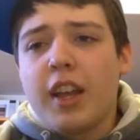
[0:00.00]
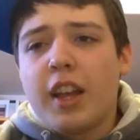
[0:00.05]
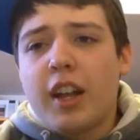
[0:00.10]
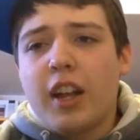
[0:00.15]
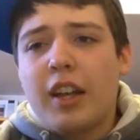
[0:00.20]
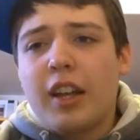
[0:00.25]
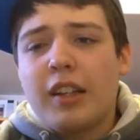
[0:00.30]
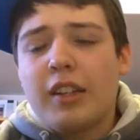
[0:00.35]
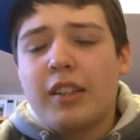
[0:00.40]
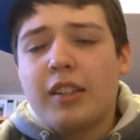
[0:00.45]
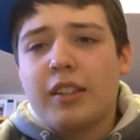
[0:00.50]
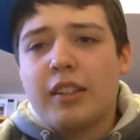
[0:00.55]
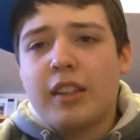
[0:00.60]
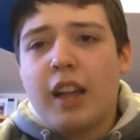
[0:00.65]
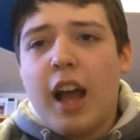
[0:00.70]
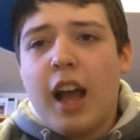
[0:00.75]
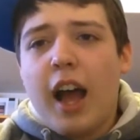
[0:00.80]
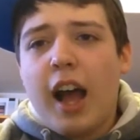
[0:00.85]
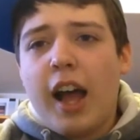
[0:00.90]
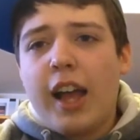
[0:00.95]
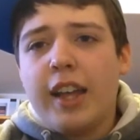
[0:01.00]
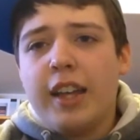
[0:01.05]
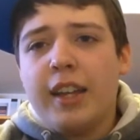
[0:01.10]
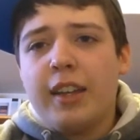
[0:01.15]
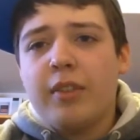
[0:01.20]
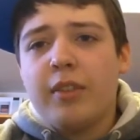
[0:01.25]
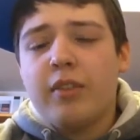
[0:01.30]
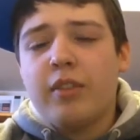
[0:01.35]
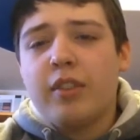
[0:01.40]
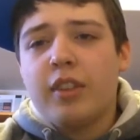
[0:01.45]
Because
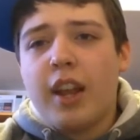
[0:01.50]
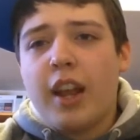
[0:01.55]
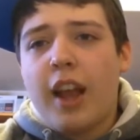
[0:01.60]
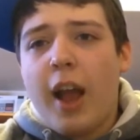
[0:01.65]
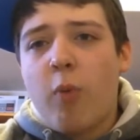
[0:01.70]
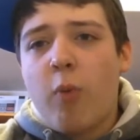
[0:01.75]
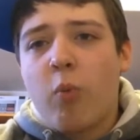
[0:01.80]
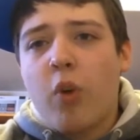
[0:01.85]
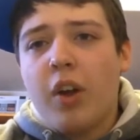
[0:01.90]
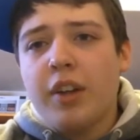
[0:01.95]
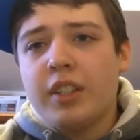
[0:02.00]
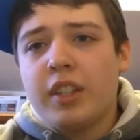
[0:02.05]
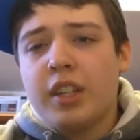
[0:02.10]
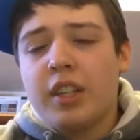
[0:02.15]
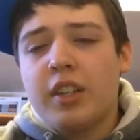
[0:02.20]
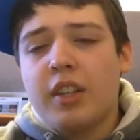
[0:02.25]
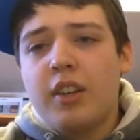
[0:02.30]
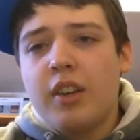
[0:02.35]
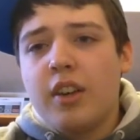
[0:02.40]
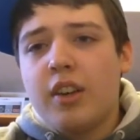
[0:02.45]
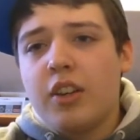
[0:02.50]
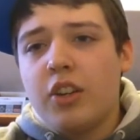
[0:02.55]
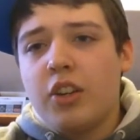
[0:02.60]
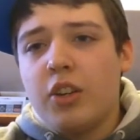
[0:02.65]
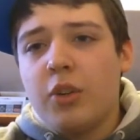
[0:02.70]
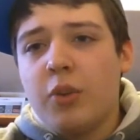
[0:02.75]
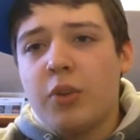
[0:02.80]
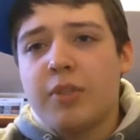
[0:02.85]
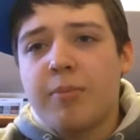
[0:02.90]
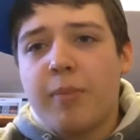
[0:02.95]
I want to
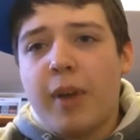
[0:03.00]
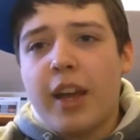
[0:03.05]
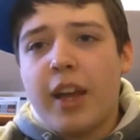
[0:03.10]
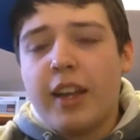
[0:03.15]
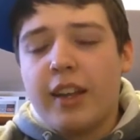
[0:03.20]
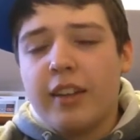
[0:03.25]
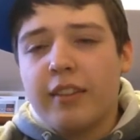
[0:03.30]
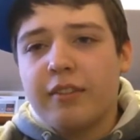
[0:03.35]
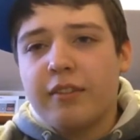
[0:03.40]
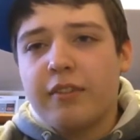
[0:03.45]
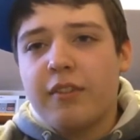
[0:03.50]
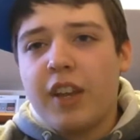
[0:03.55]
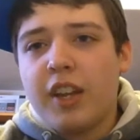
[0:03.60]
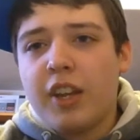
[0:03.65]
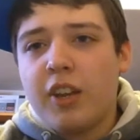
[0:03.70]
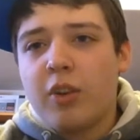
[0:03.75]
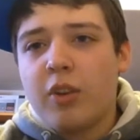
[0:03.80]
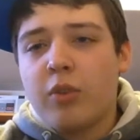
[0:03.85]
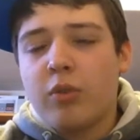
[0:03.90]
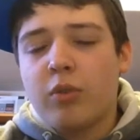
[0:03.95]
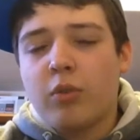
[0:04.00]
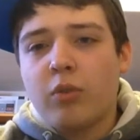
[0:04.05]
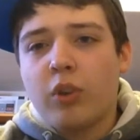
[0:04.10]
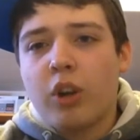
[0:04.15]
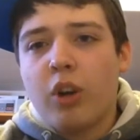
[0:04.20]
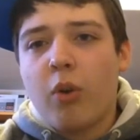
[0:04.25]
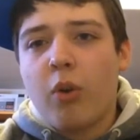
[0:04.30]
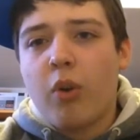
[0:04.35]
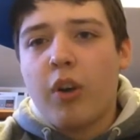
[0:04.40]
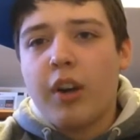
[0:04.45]
use my video
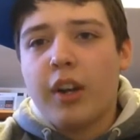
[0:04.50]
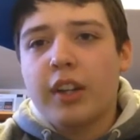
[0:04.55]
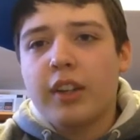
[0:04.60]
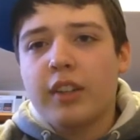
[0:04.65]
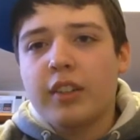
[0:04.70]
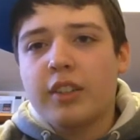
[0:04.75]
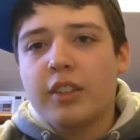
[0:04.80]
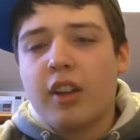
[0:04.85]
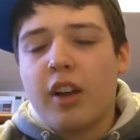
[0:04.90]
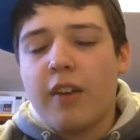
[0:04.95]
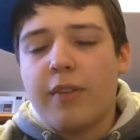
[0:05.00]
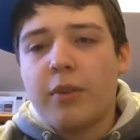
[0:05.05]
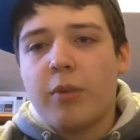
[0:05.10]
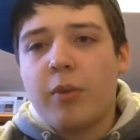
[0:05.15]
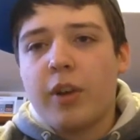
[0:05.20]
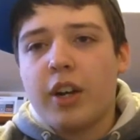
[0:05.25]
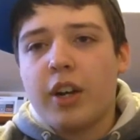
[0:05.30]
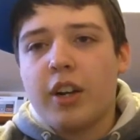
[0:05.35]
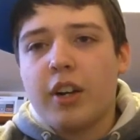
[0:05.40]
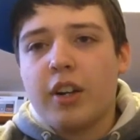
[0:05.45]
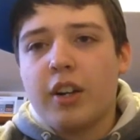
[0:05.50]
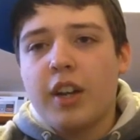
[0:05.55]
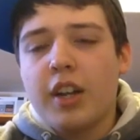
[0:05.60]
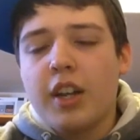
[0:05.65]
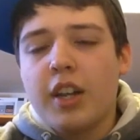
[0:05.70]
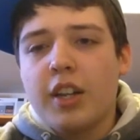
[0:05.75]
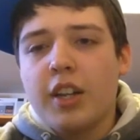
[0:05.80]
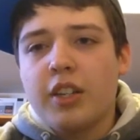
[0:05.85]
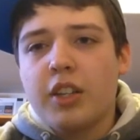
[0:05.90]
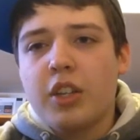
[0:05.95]
recording software
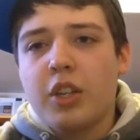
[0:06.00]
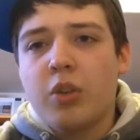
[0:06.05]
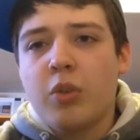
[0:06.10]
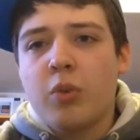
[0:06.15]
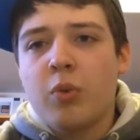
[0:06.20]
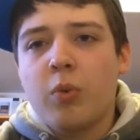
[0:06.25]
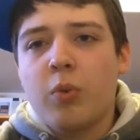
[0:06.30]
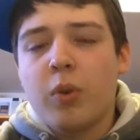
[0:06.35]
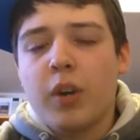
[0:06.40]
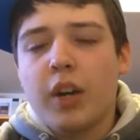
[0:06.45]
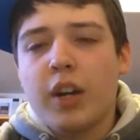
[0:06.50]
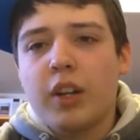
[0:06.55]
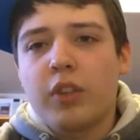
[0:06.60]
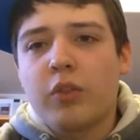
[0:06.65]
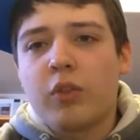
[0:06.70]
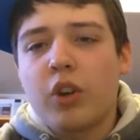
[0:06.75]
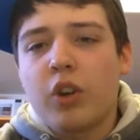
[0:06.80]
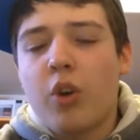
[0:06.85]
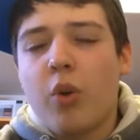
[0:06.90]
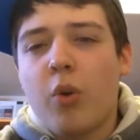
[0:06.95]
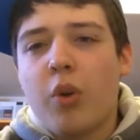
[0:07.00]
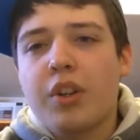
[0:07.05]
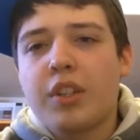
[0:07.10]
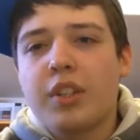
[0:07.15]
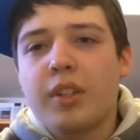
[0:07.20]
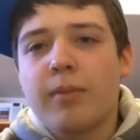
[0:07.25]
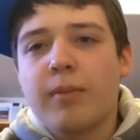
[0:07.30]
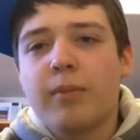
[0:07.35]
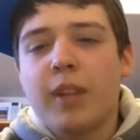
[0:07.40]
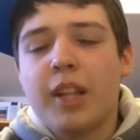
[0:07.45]
to record
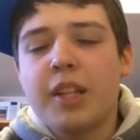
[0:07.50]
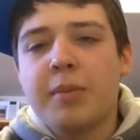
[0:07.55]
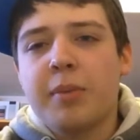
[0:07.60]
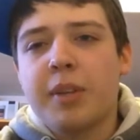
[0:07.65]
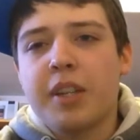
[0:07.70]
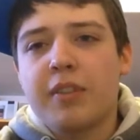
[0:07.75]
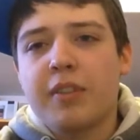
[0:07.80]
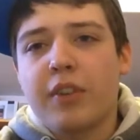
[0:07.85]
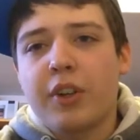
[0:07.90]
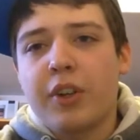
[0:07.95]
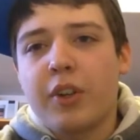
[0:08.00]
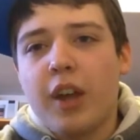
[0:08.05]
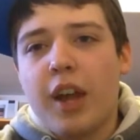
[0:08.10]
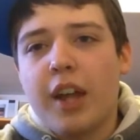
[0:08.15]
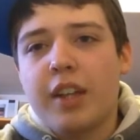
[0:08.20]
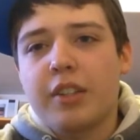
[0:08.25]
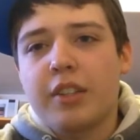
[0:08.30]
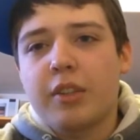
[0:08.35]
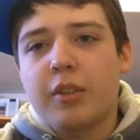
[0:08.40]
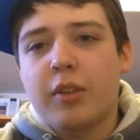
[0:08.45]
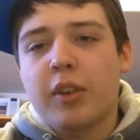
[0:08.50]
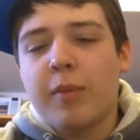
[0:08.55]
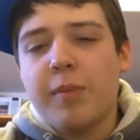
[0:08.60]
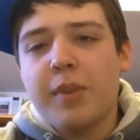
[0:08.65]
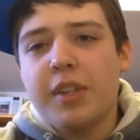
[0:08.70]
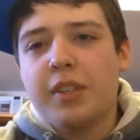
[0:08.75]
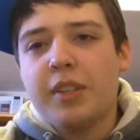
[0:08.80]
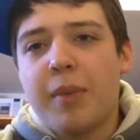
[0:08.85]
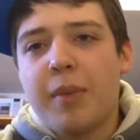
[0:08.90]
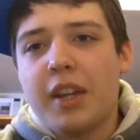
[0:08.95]
some Let's Plays for you guys. So give
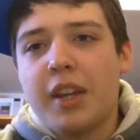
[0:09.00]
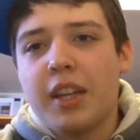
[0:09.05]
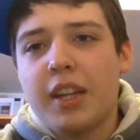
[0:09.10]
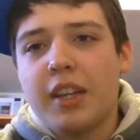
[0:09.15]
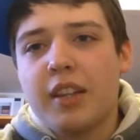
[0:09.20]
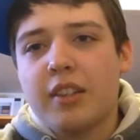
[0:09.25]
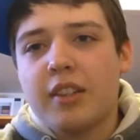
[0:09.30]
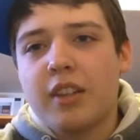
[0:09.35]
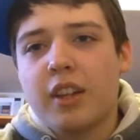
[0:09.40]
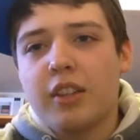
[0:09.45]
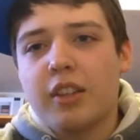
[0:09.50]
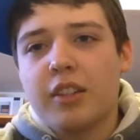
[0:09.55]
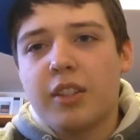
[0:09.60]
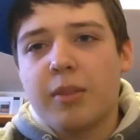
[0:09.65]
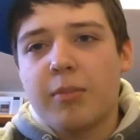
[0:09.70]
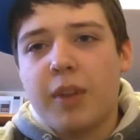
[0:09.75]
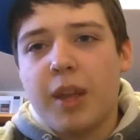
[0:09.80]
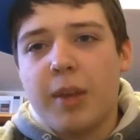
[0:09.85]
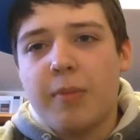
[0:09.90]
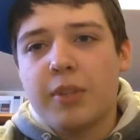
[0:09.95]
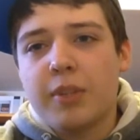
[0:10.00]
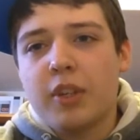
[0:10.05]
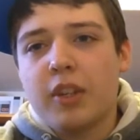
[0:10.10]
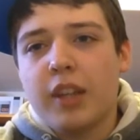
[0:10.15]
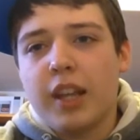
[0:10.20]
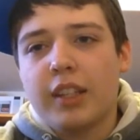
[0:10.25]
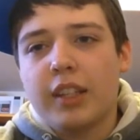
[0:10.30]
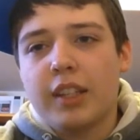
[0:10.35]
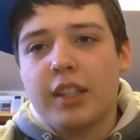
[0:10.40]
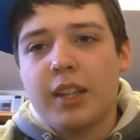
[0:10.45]
me ideas on some games you'd
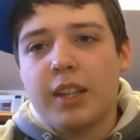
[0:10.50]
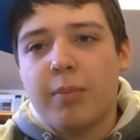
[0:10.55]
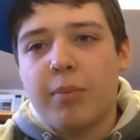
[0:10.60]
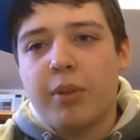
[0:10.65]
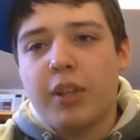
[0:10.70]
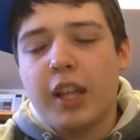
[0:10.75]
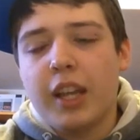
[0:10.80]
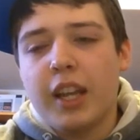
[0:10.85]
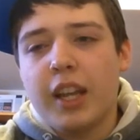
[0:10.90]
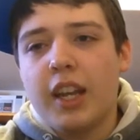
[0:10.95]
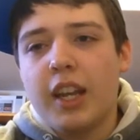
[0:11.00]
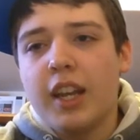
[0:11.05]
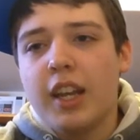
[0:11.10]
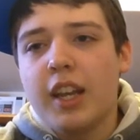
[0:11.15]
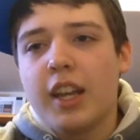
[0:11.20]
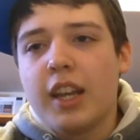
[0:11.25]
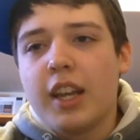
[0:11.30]
like to see played.